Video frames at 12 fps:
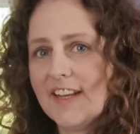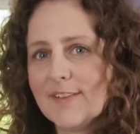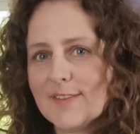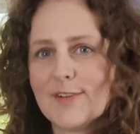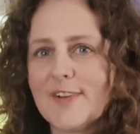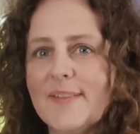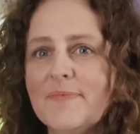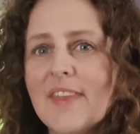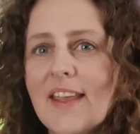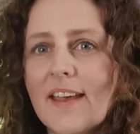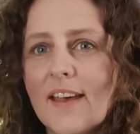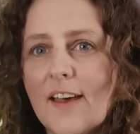sorry.
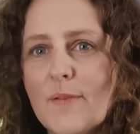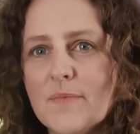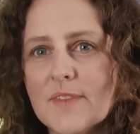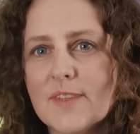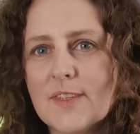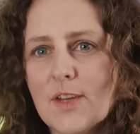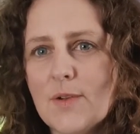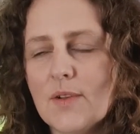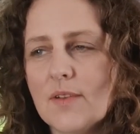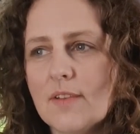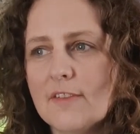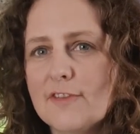So
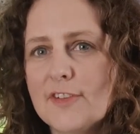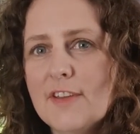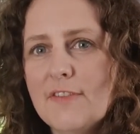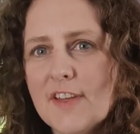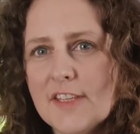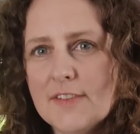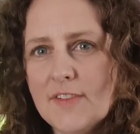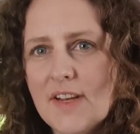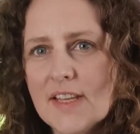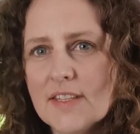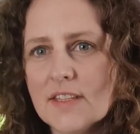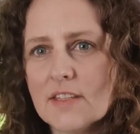for the first few
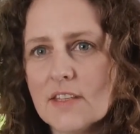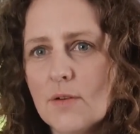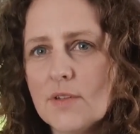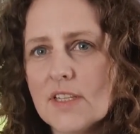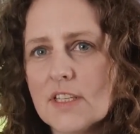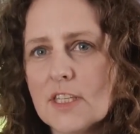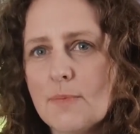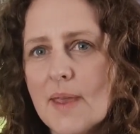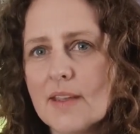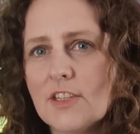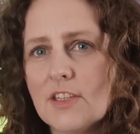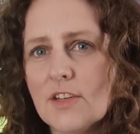lessons, I would
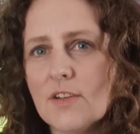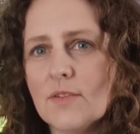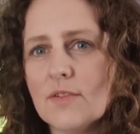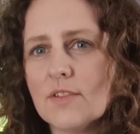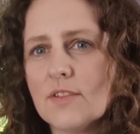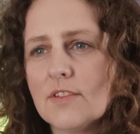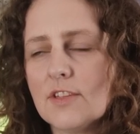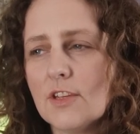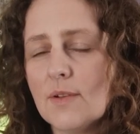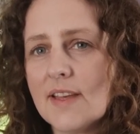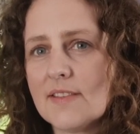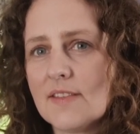expect you to,
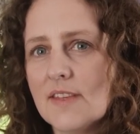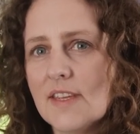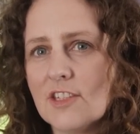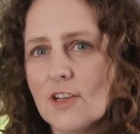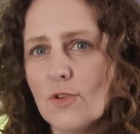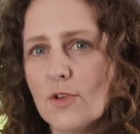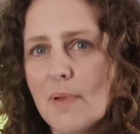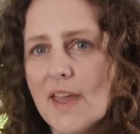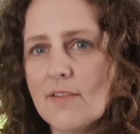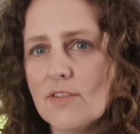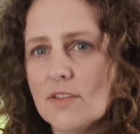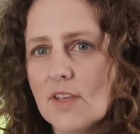as the teacher or the
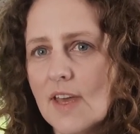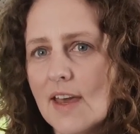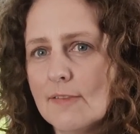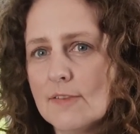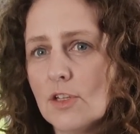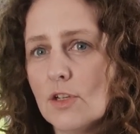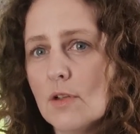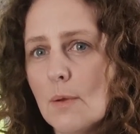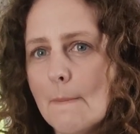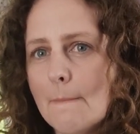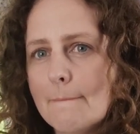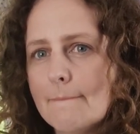parent, to have to
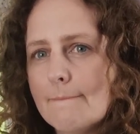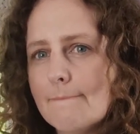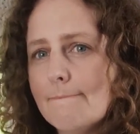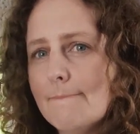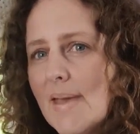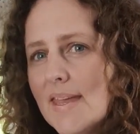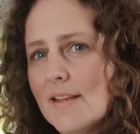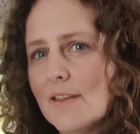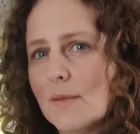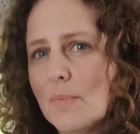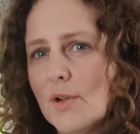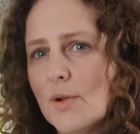make the
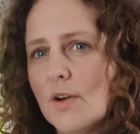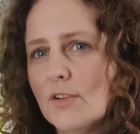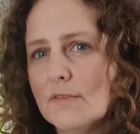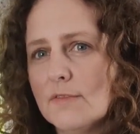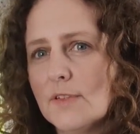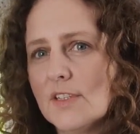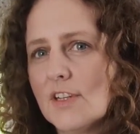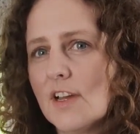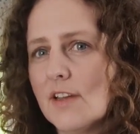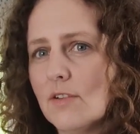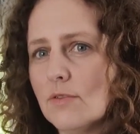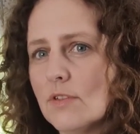bow hold for the
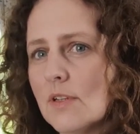child,